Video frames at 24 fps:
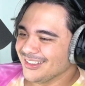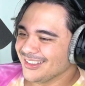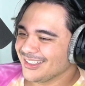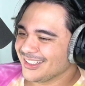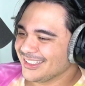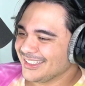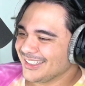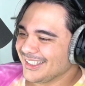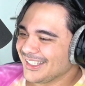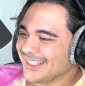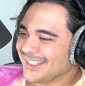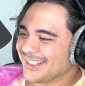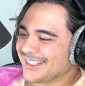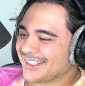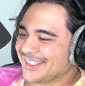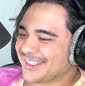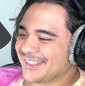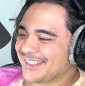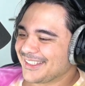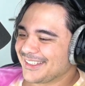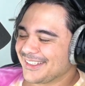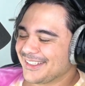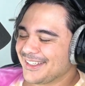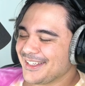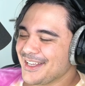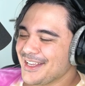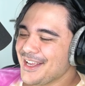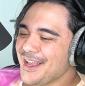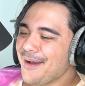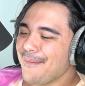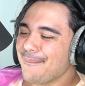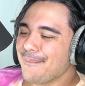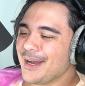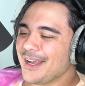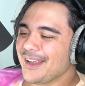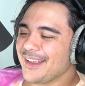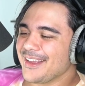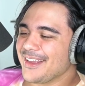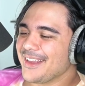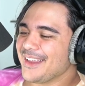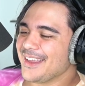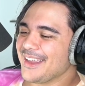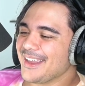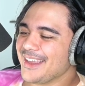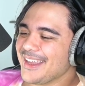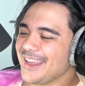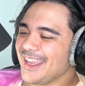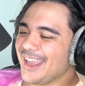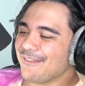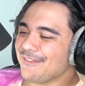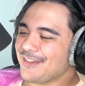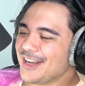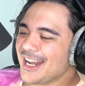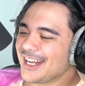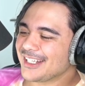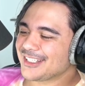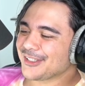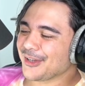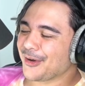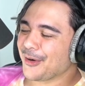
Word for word: Look at this. But Infinite's